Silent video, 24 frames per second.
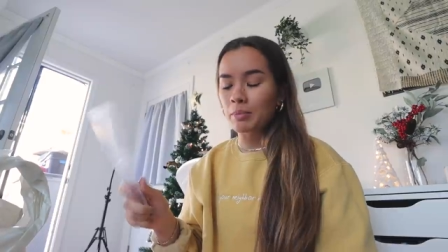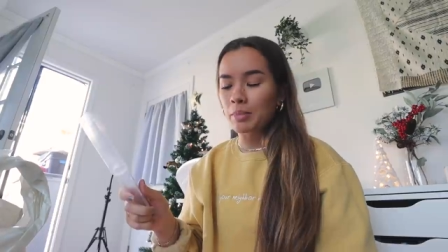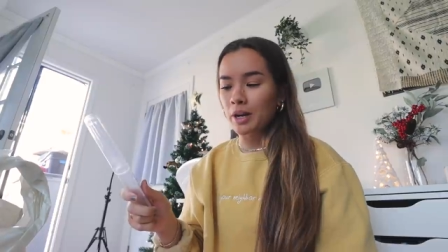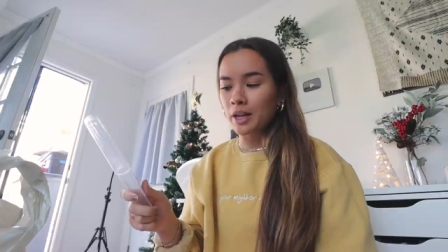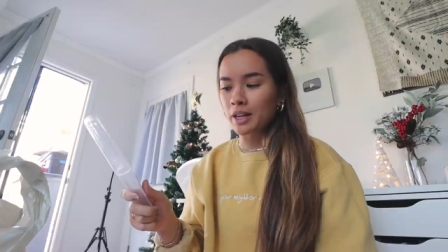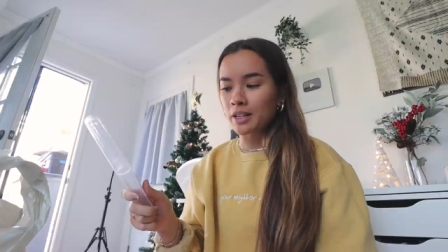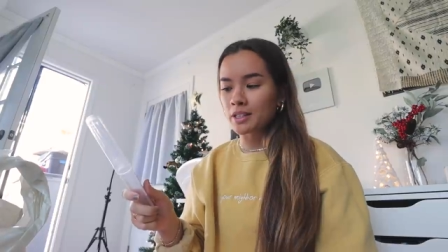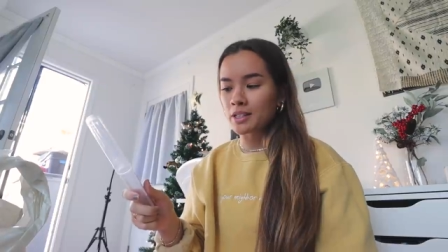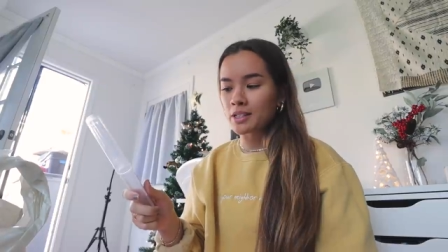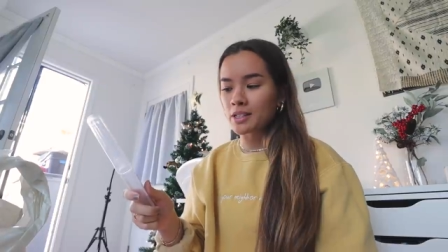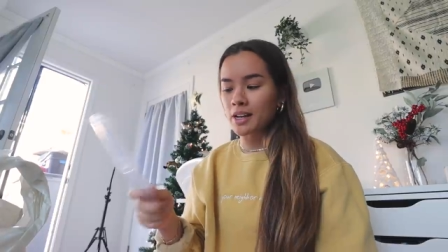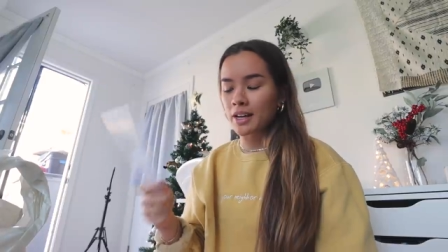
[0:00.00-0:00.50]

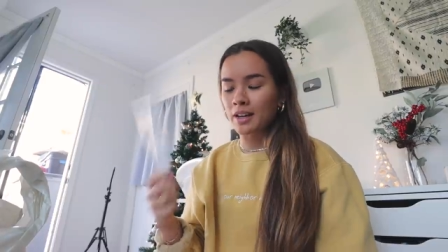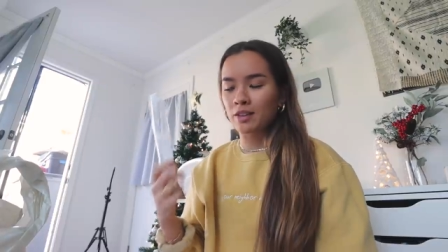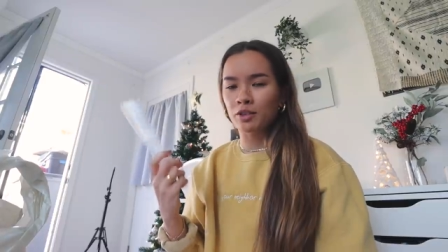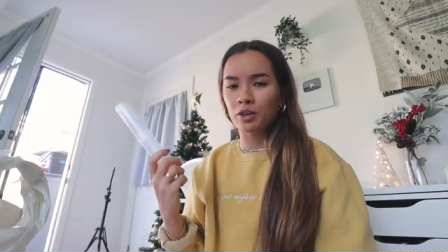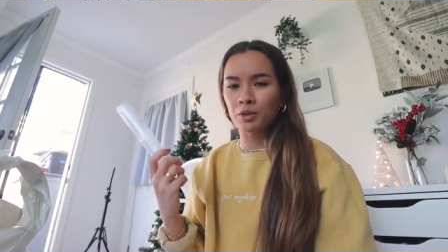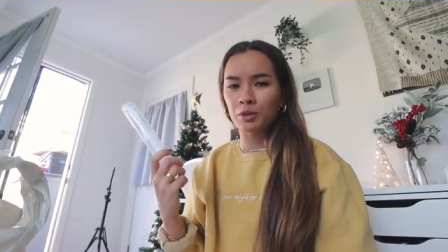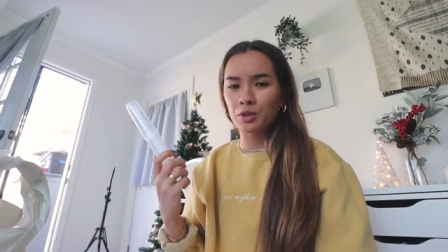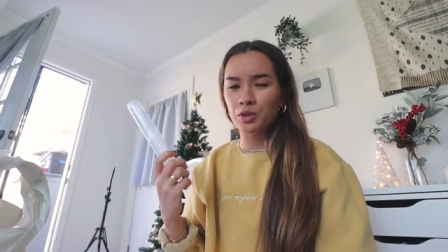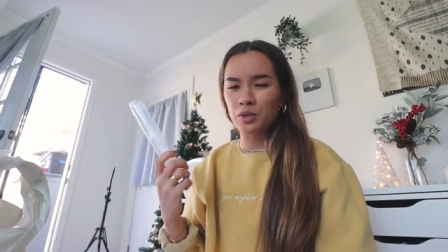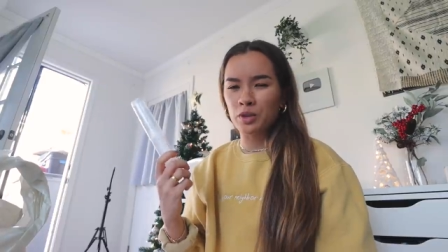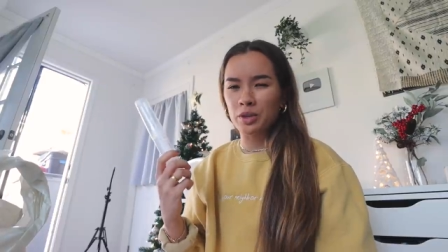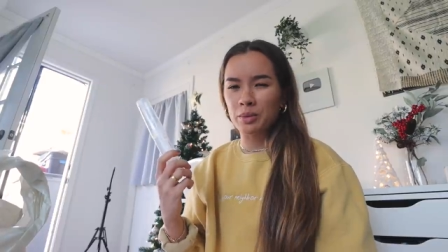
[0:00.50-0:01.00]
but I don't
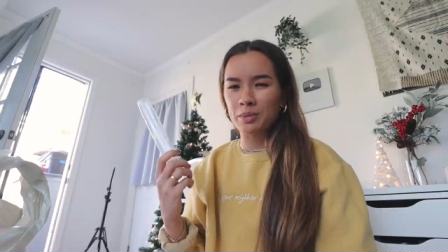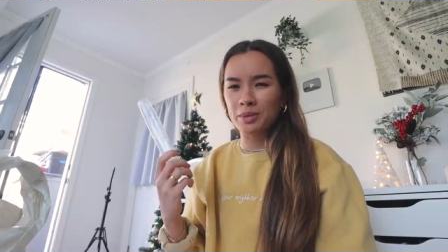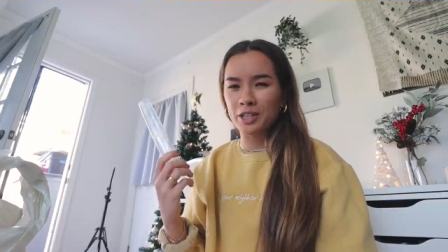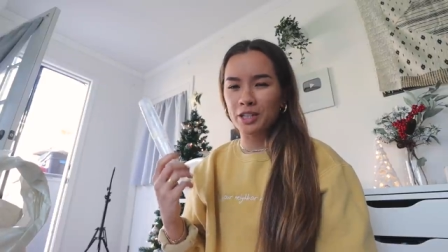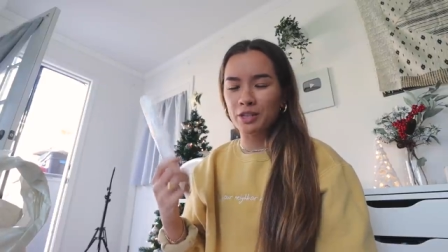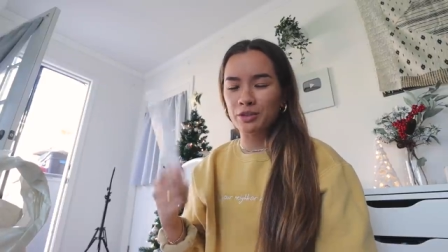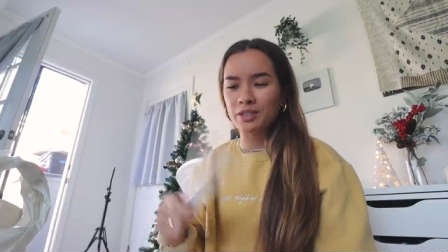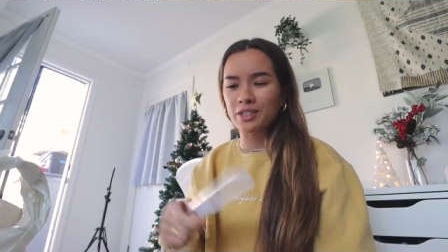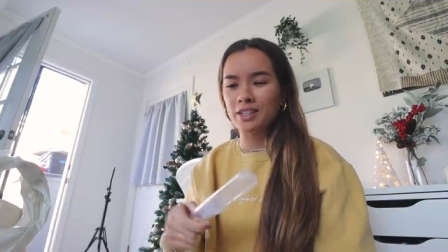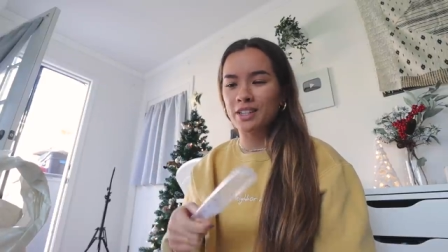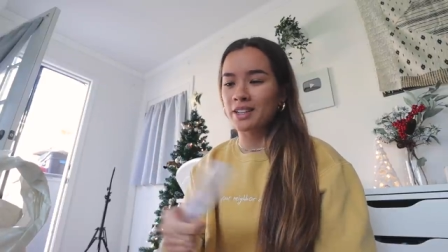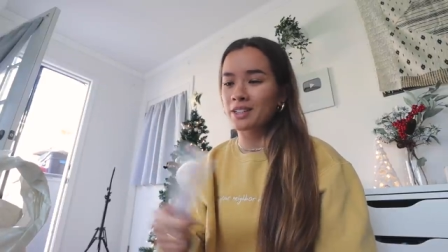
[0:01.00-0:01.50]
know which one I'm going
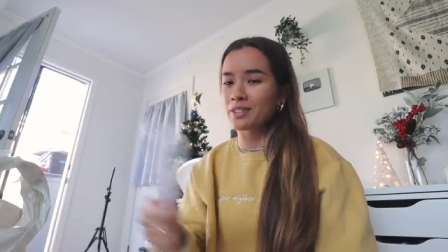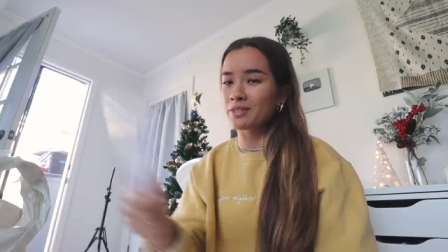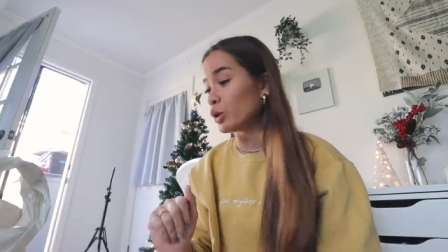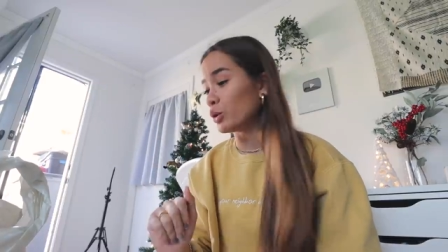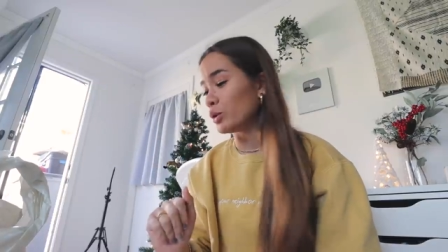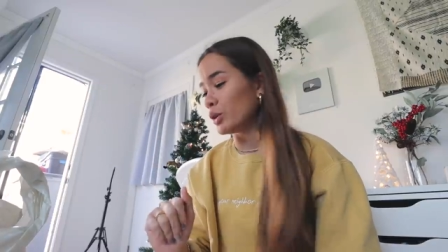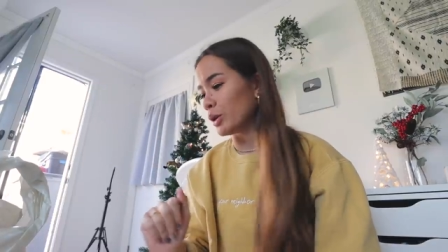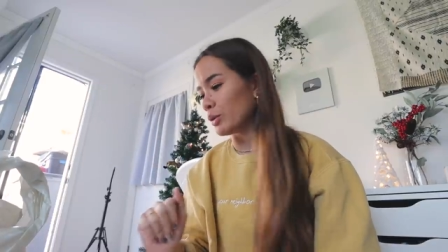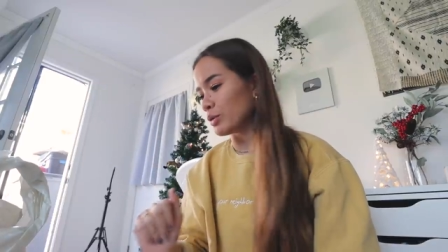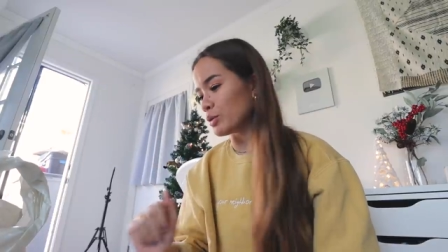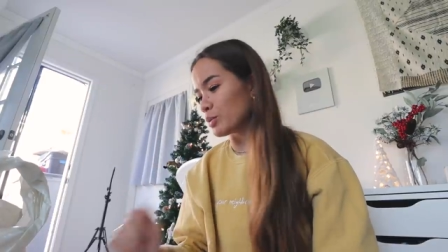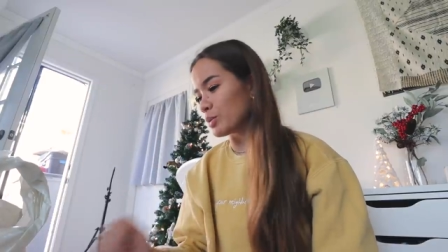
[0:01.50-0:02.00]
to use yet. Who
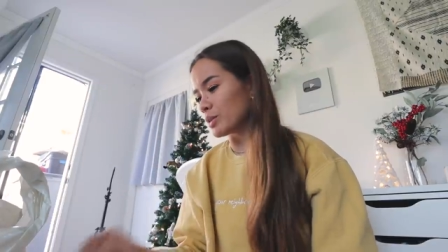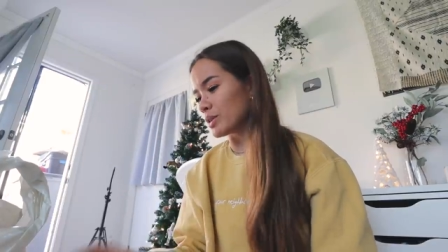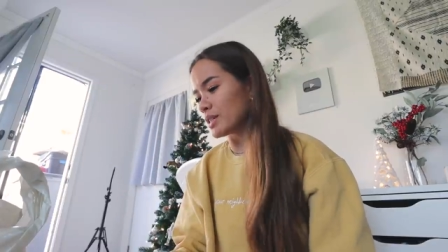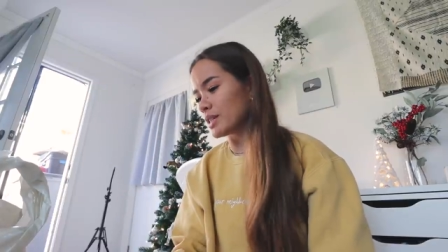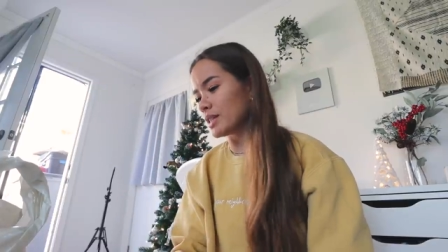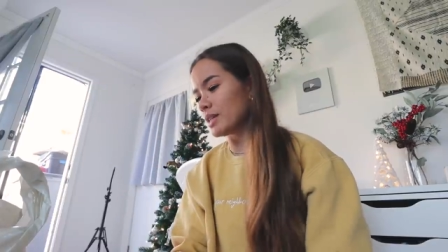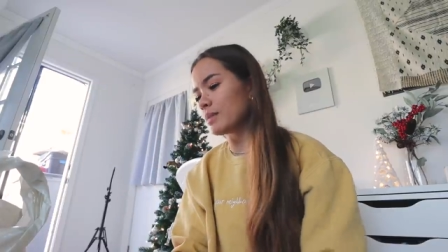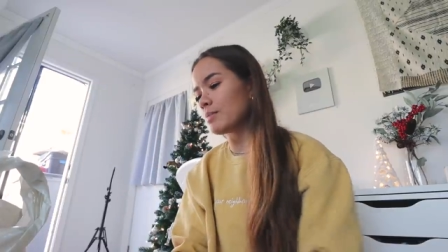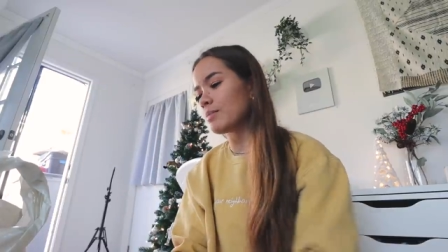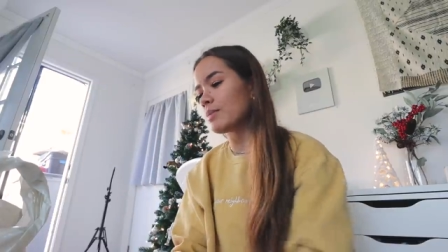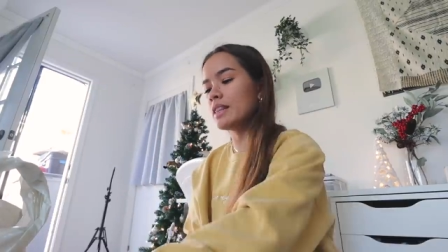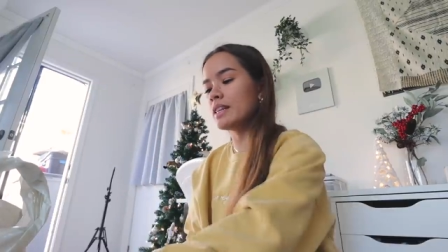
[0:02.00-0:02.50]
knows? We'll see.